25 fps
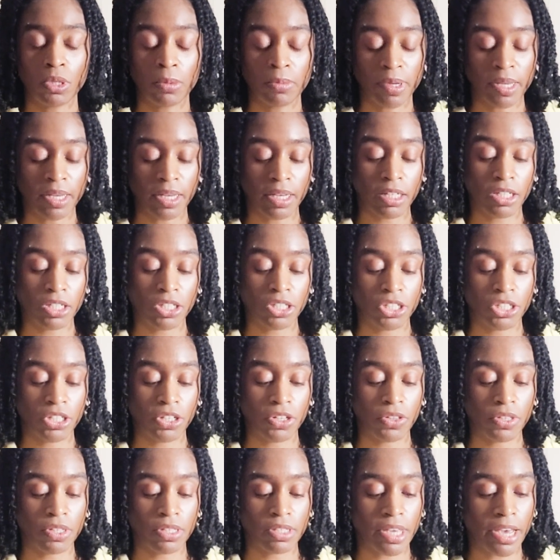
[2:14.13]
I'm not going to
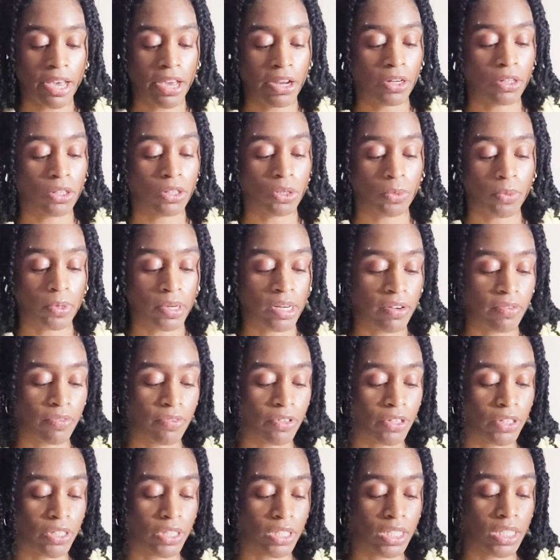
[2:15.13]
share the title or
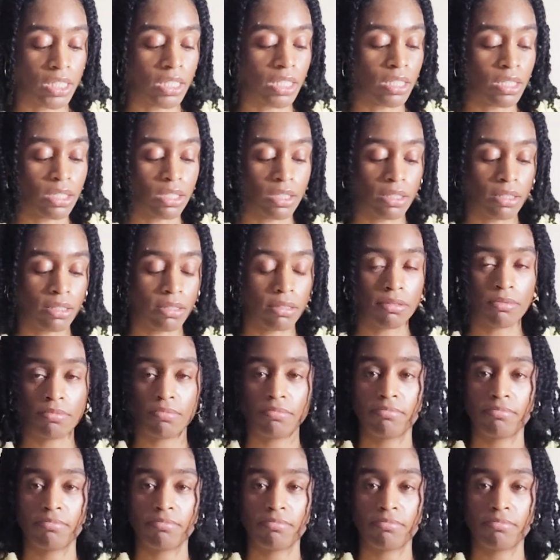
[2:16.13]
whatever because,